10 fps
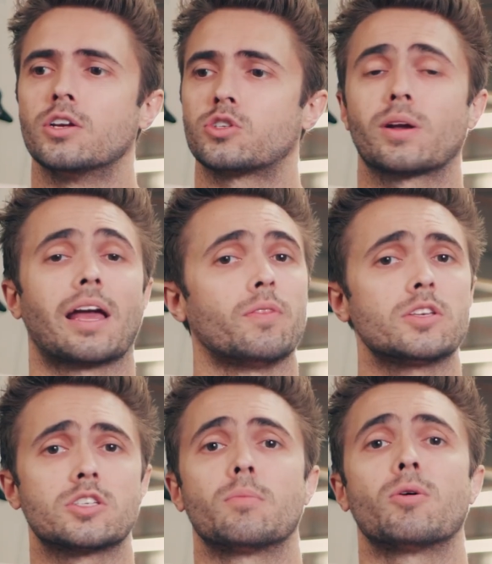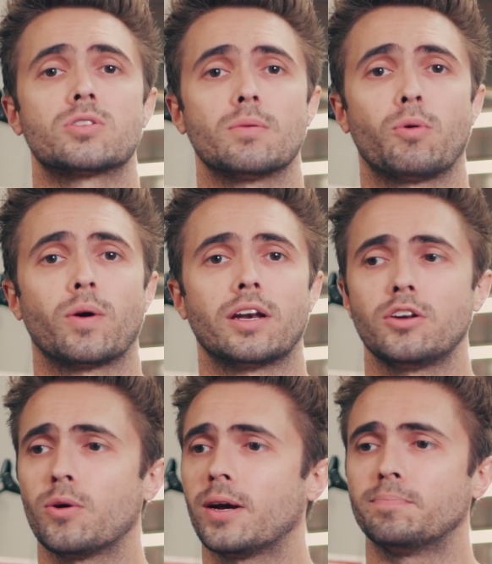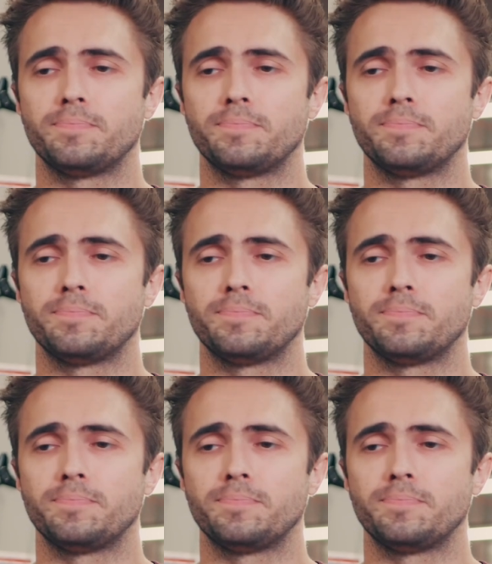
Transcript: So again, this is the most simple way to do it.